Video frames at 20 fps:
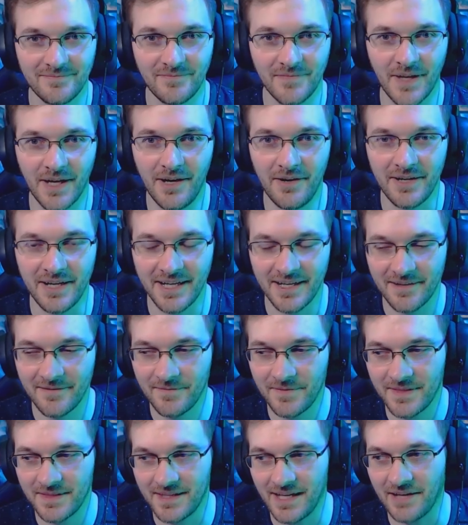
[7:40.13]
Oh yeah,
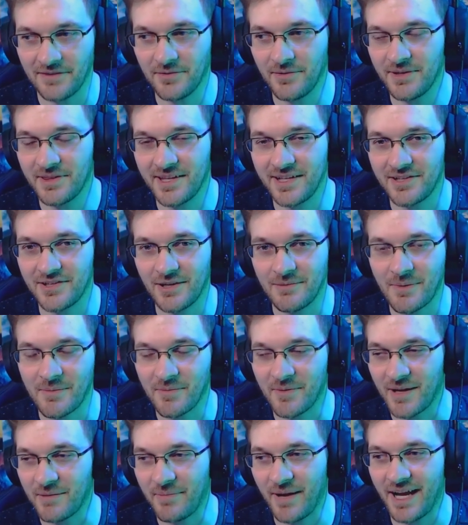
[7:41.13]
that's one thing too. I remember
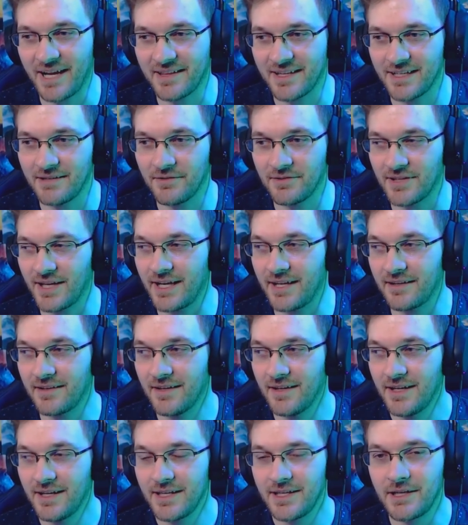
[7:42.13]
like back then it was like
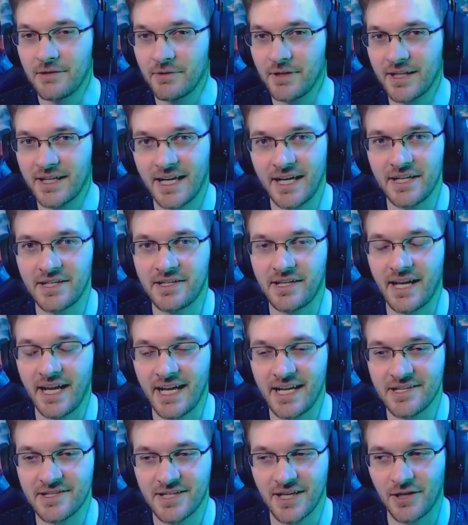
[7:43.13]
you really kind of
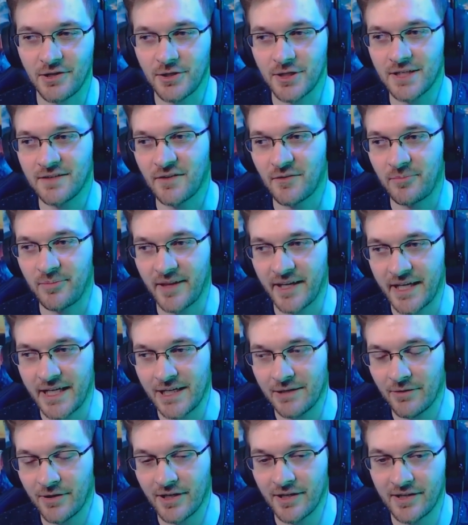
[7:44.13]
gauged how good of a player
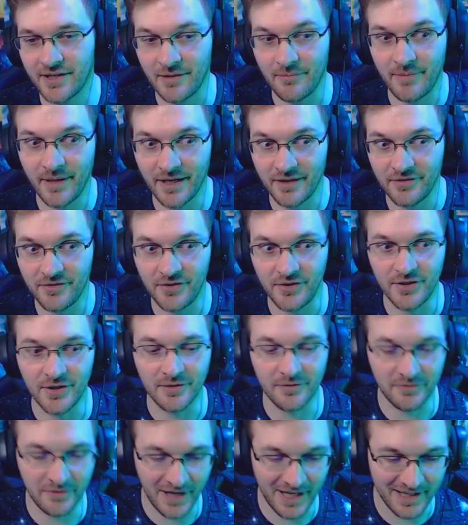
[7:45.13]
you are compared to your
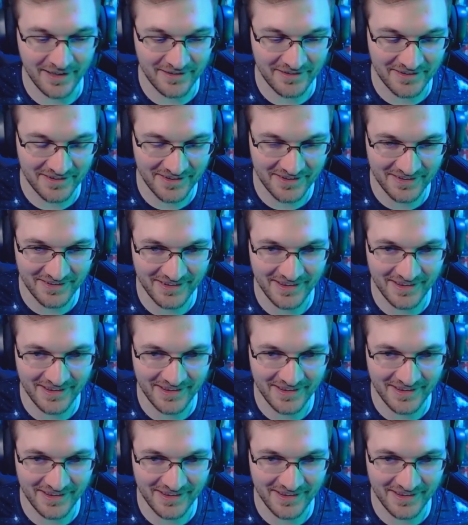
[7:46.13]
friends.